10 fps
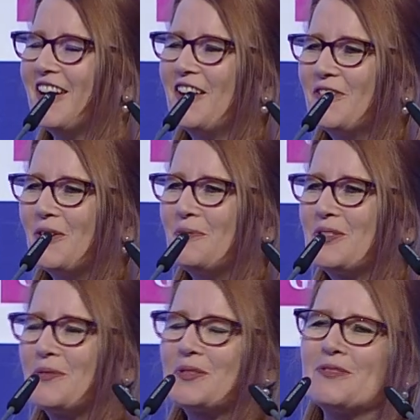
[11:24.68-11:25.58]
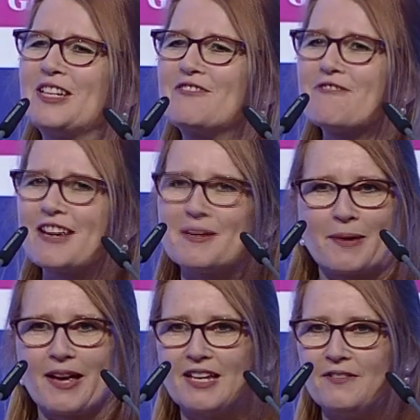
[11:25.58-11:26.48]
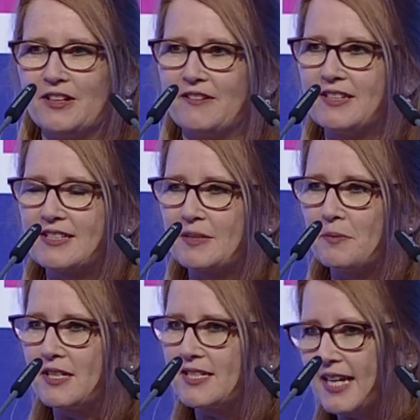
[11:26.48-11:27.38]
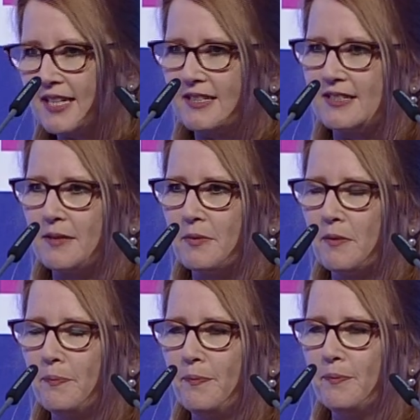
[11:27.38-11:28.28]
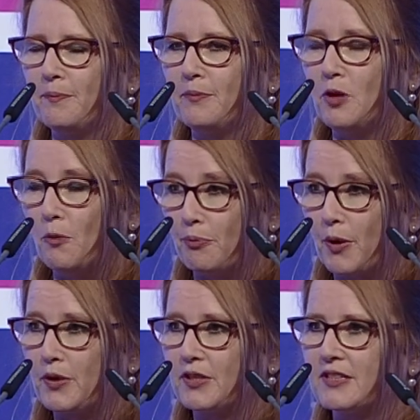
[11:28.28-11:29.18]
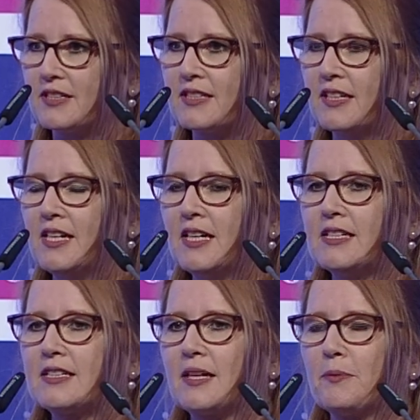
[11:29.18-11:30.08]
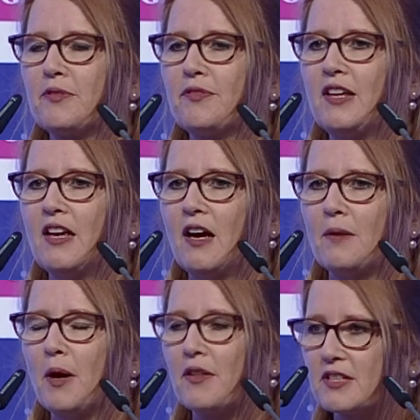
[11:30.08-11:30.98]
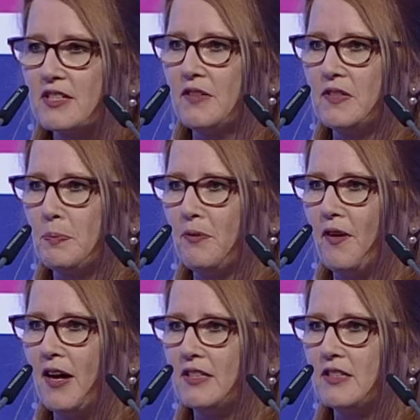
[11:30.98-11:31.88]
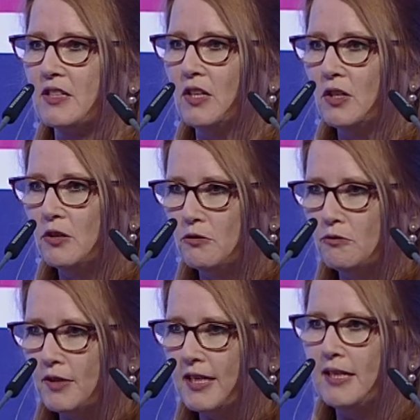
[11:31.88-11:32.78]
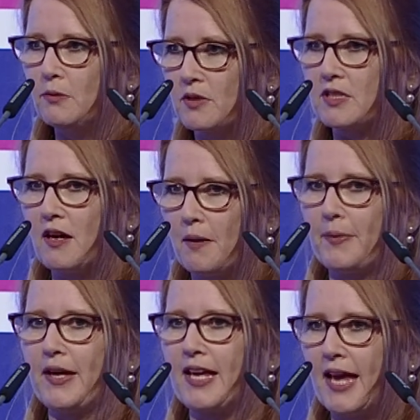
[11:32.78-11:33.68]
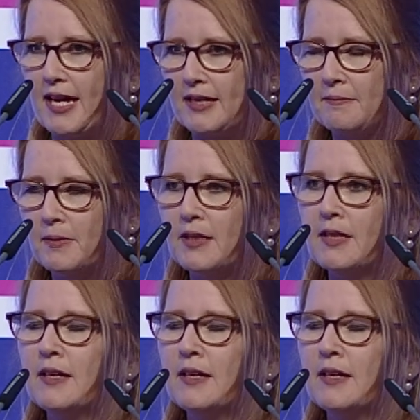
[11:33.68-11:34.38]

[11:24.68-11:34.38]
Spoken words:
I've observed some really great behavior in some of the sectors, some of the yacht brokers, some of the other service providers who really want to up their game,